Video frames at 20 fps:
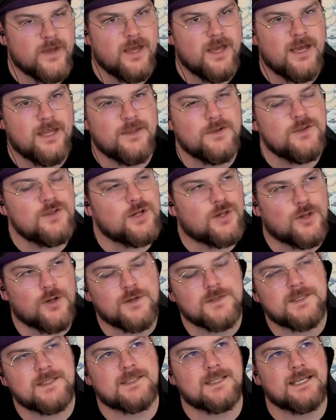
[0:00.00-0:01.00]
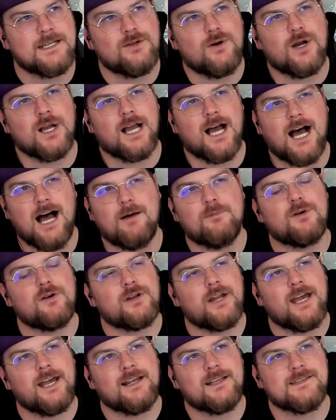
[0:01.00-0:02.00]
think the closest thing to a combo
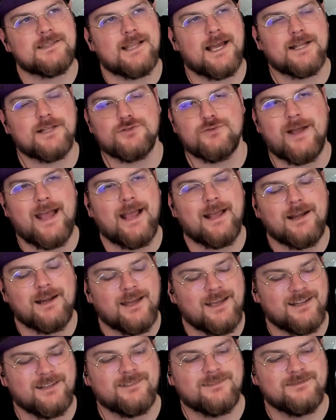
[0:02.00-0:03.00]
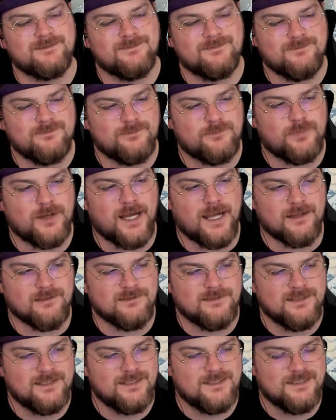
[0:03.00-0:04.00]
deck is like Dragonite, but
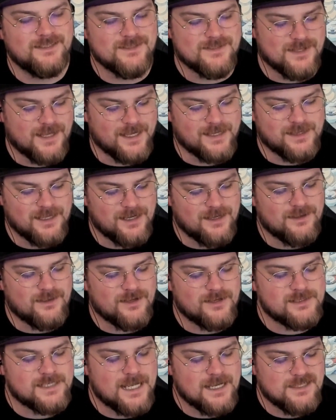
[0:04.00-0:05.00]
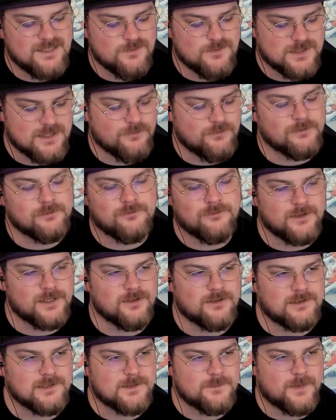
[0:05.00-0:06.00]
it's like there are decks with different
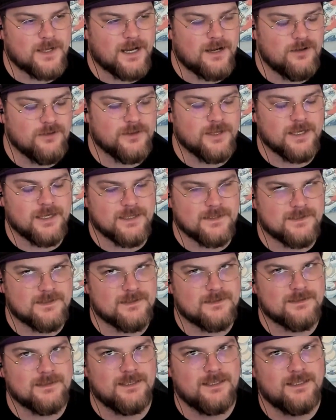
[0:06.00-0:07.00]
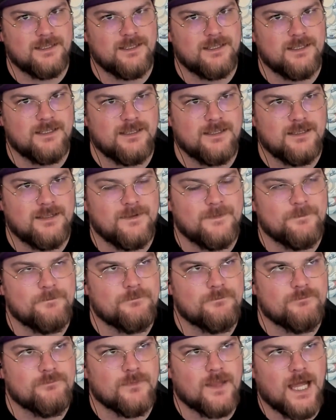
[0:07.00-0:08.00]
feels, but I don't think it's
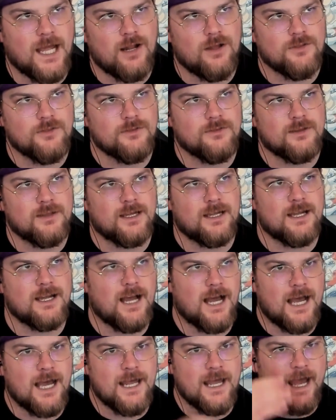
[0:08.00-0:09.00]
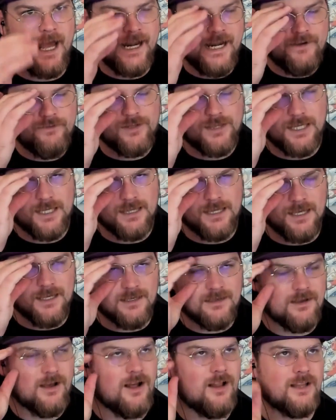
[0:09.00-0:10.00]
I never think that
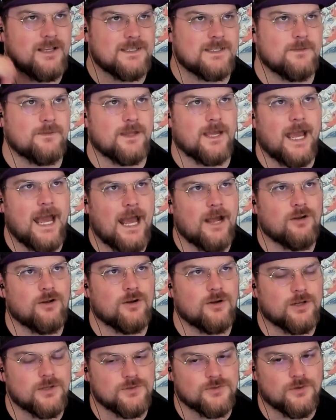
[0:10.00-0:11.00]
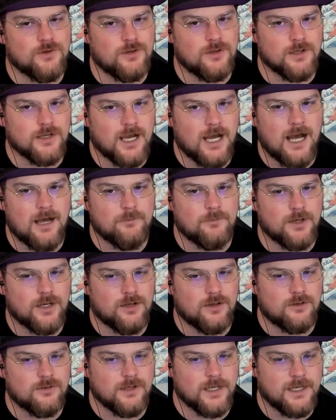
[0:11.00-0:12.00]
calling something aggro, control, and
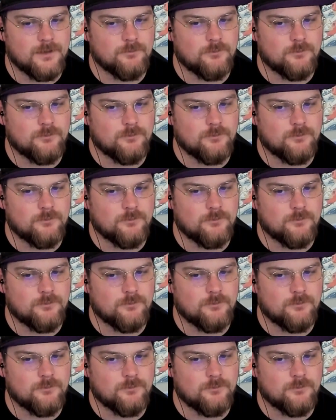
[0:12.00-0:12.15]
combo in